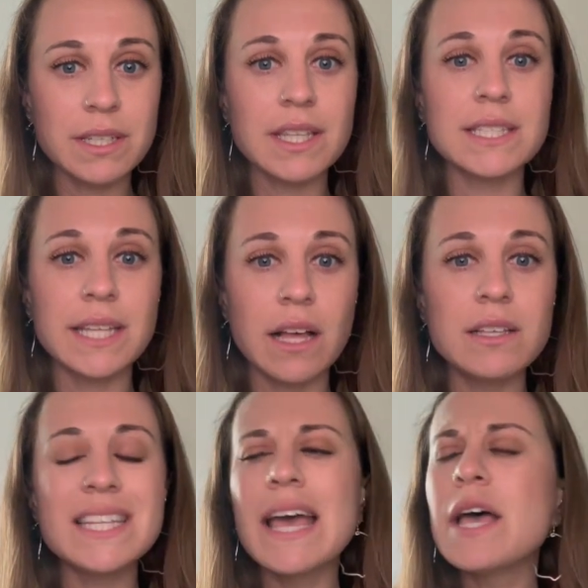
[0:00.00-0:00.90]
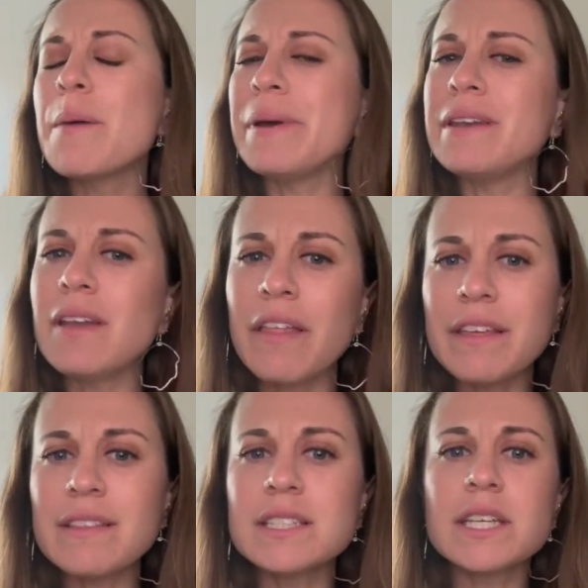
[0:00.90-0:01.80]
the cells, but
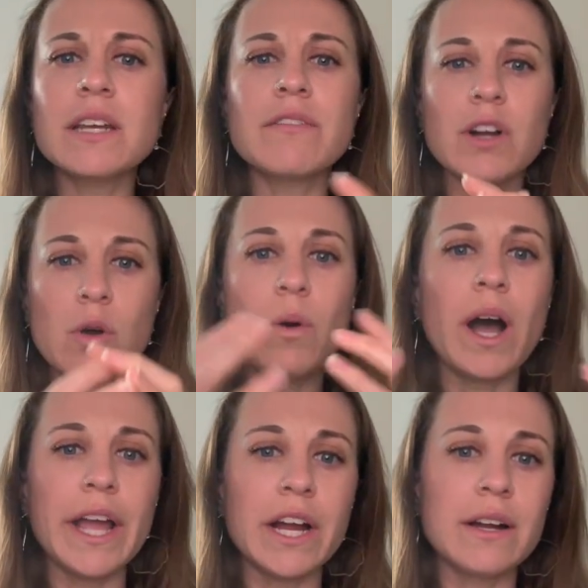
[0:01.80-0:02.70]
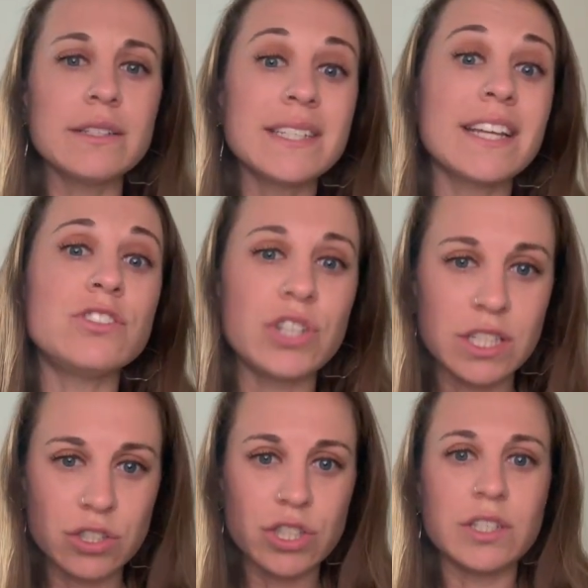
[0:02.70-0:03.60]
nothing that's going to require
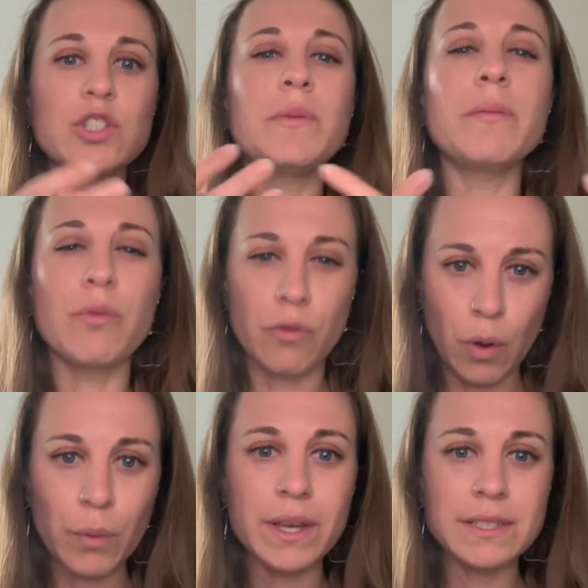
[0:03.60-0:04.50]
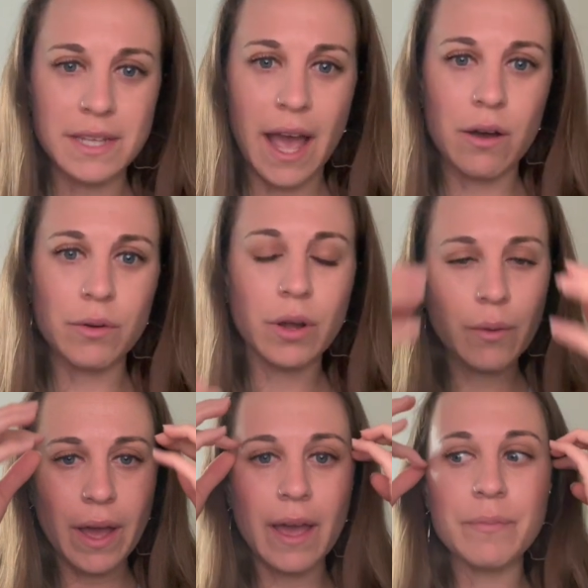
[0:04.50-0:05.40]
digestion to be broken down,
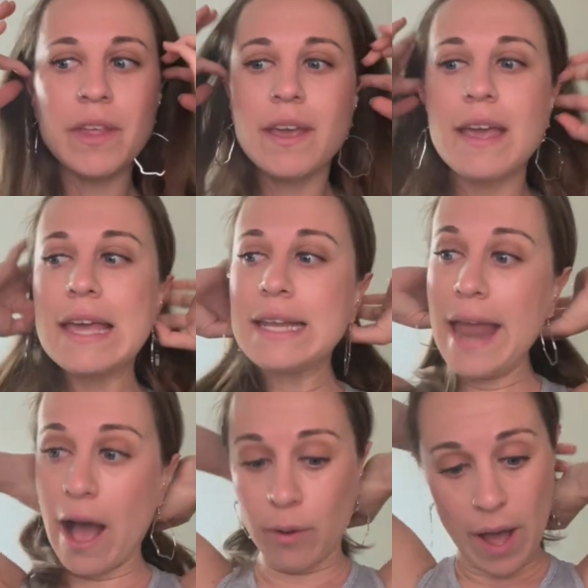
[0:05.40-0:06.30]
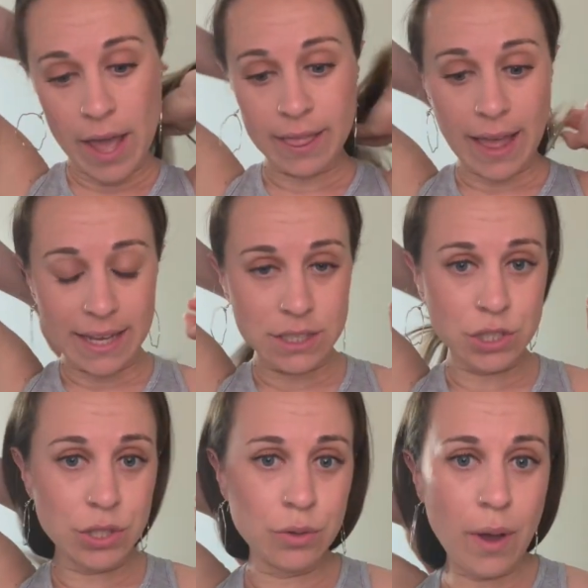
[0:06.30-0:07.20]
okay? Now, I like
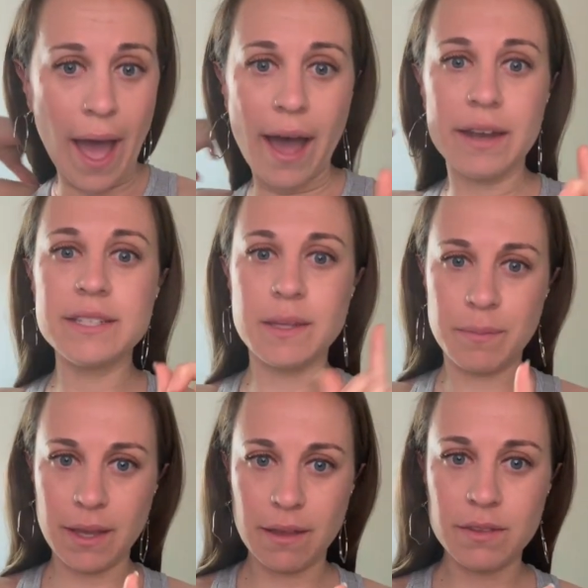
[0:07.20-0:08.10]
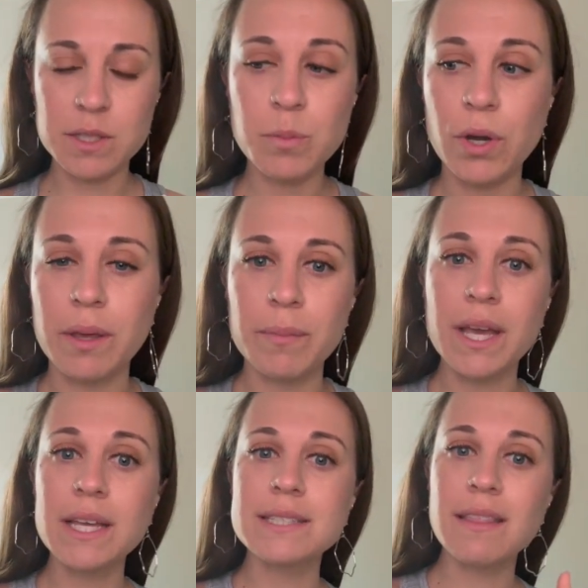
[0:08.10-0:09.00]
to add something at this point
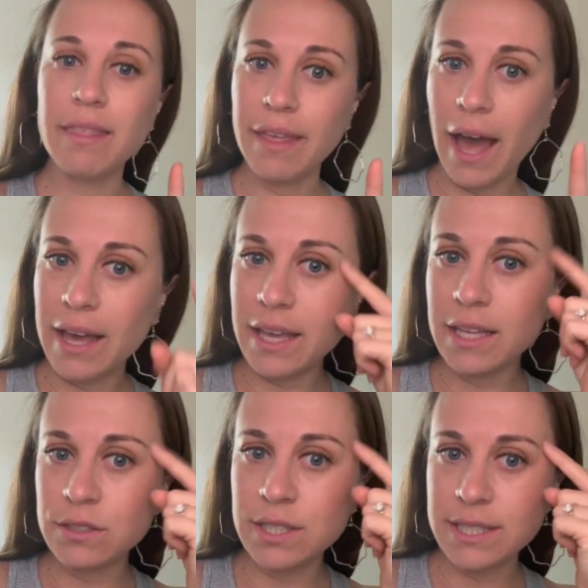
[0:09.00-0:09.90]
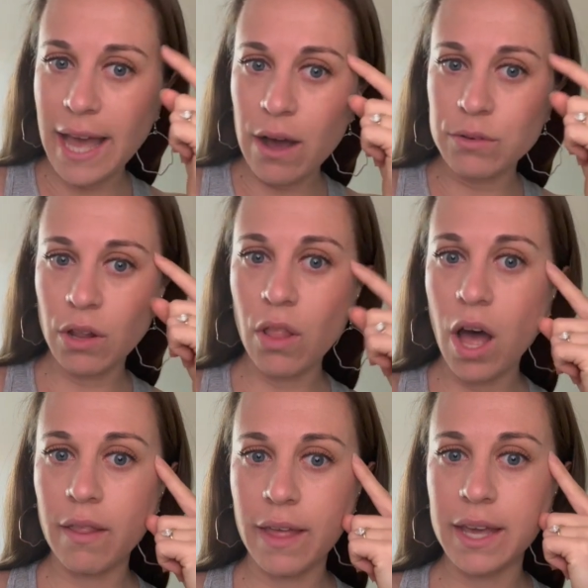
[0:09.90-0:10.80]
because that can sound a
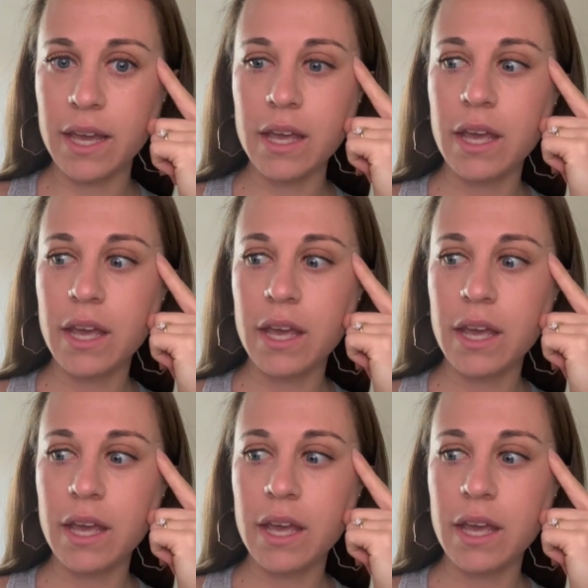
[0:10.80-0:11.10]
lot like,